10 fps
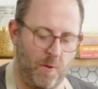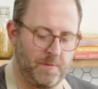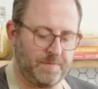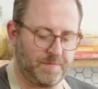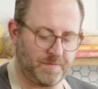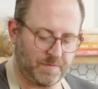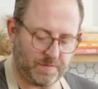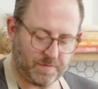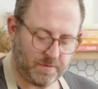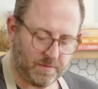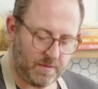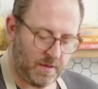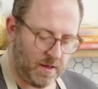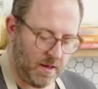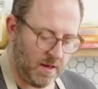People love a little nooch
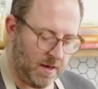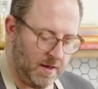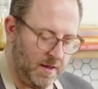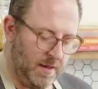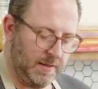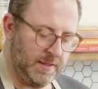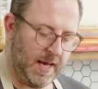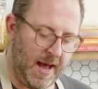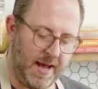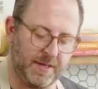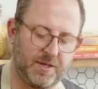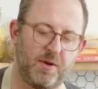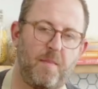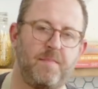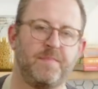on popcorn. It's just it's
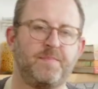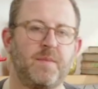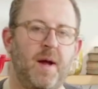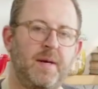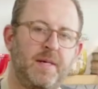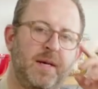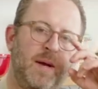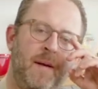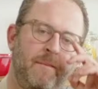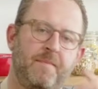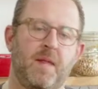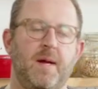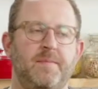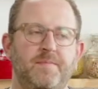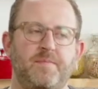all coming together. I can't wait
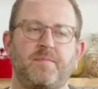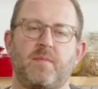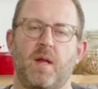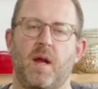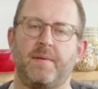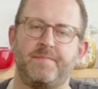to get up there and try it.